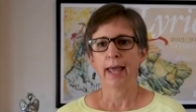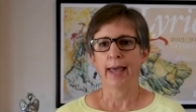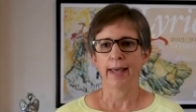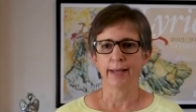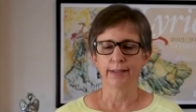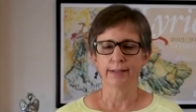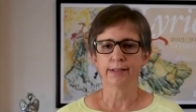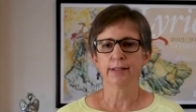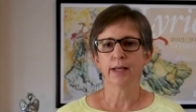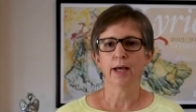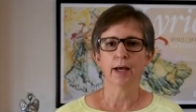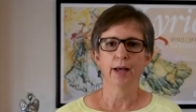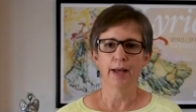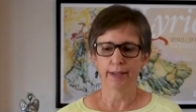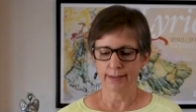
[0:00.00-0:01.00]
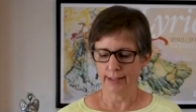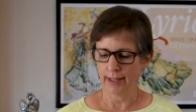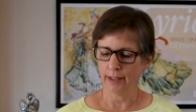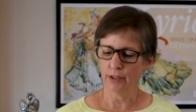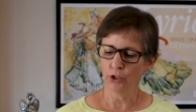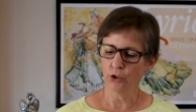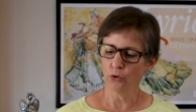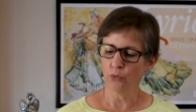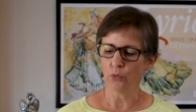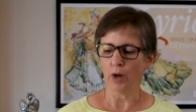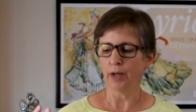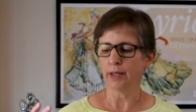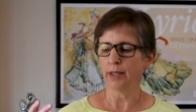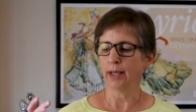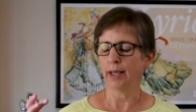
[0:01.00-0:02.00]
and take your
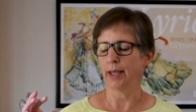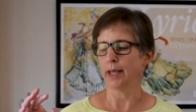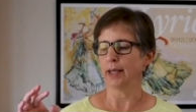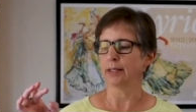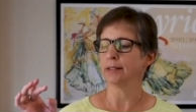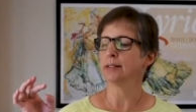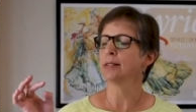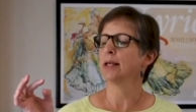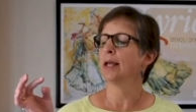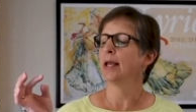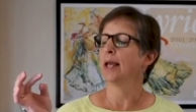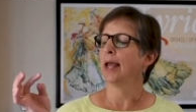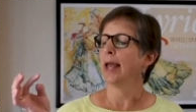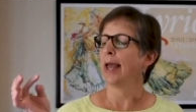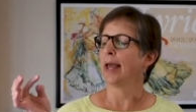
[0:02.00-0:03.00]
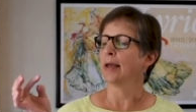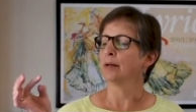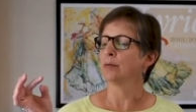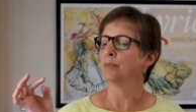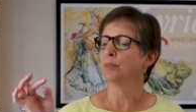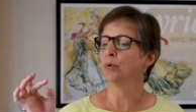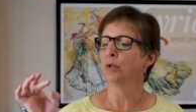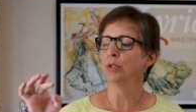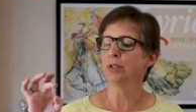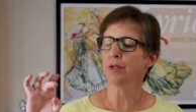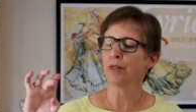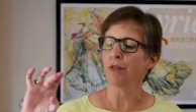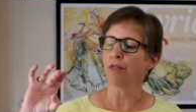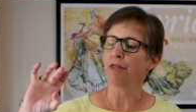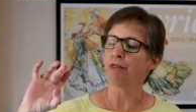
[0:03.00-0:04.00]
right hand and
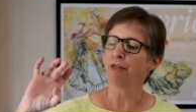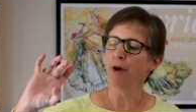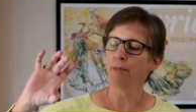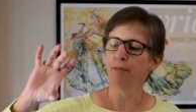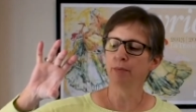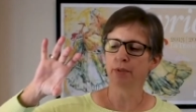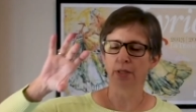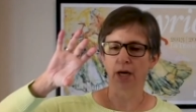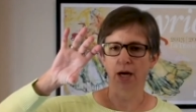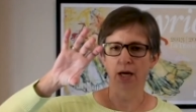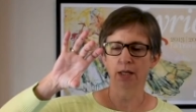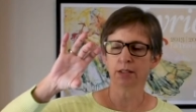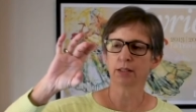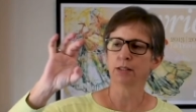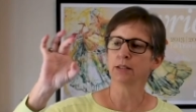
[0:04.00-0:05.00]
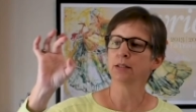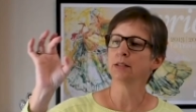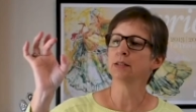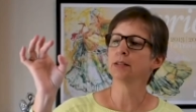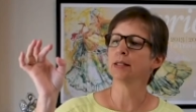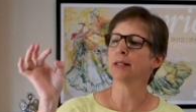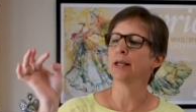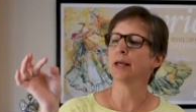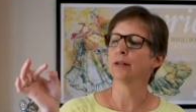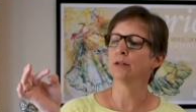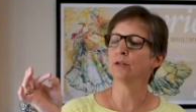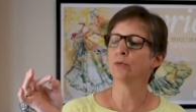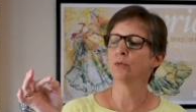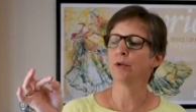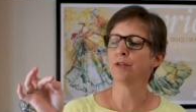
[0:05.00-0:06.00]
put the thumb dot
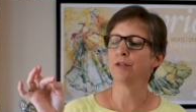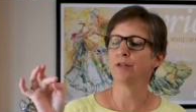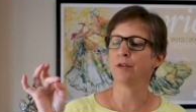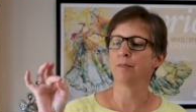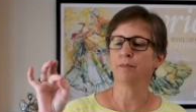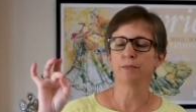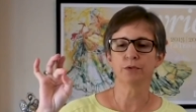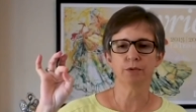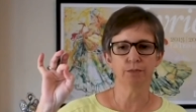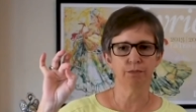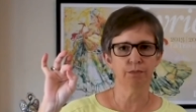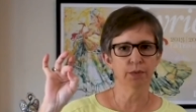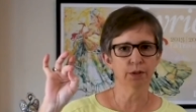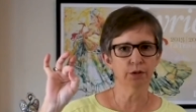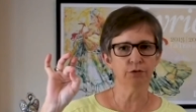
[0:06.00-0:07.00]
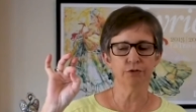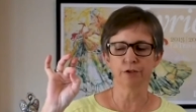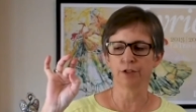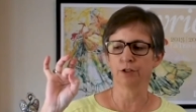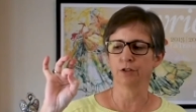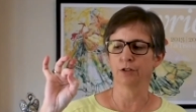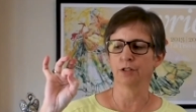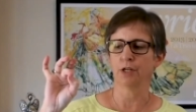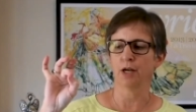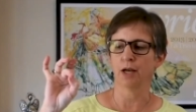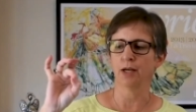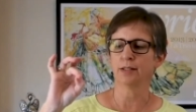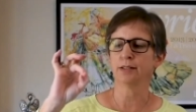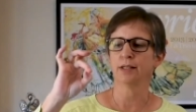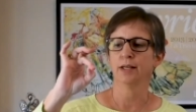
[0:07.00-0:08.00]
together with the middle finger
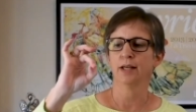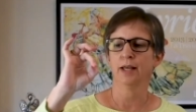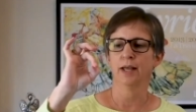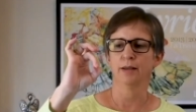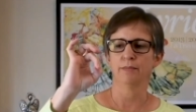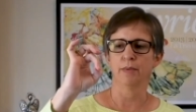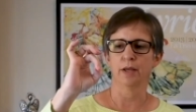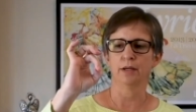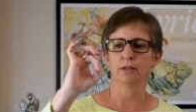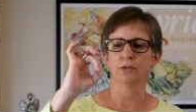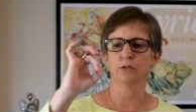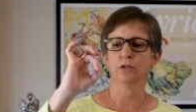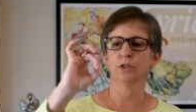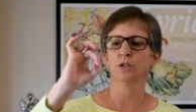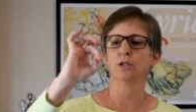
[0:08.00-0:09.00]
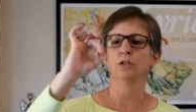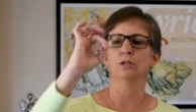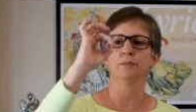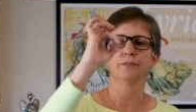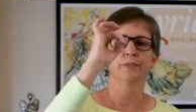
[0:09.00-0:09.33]
dot and make a circle.